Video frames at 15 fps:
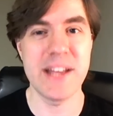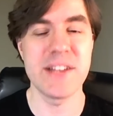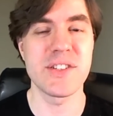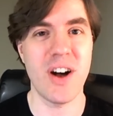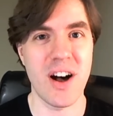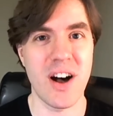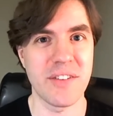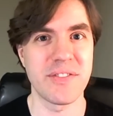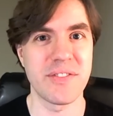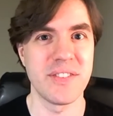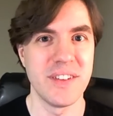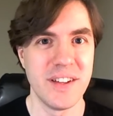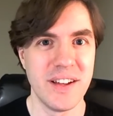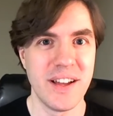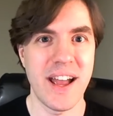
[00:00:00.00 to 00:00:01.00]
and it pays off
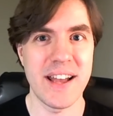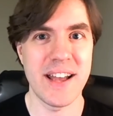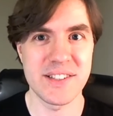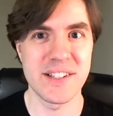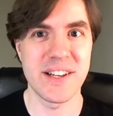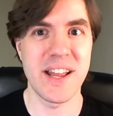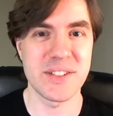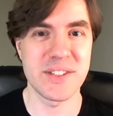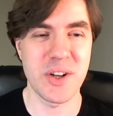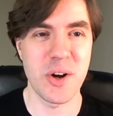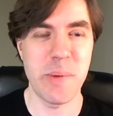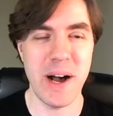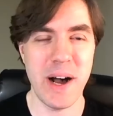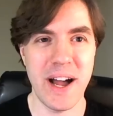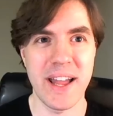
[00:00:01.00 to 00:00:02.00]
as the days go
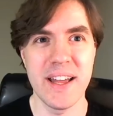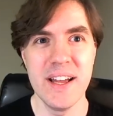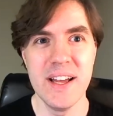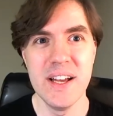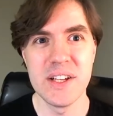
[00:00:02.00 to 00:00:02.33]
by. Right.